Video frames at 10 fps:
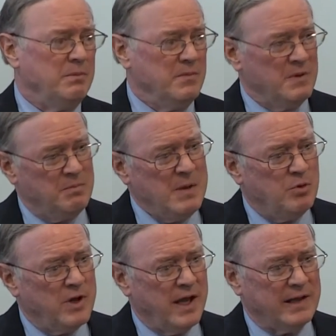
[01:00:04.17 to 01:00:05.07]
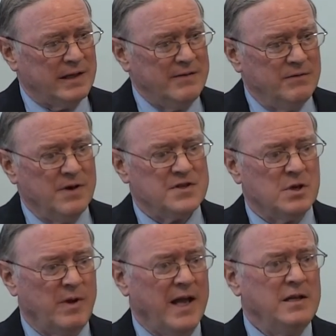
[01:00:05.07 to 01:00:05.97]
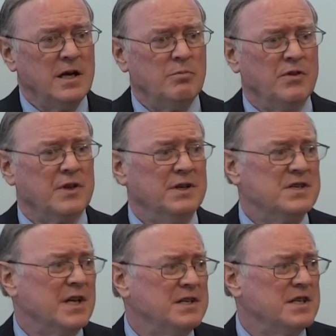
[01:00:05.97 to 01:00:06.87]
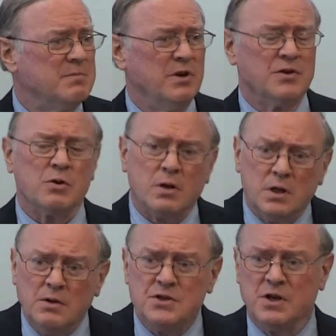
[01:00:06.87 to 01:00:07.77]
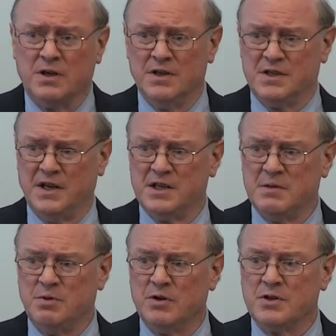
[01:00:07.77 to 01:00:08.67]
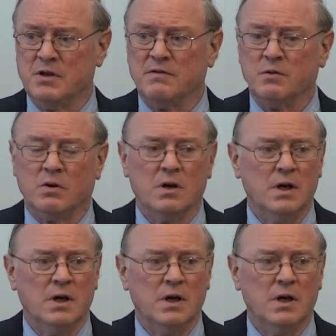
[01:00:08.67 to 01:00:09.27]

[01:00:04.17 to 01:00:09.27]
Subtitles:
the people can't live with, so we end up with consensus bills or close to consensus bills on the floor.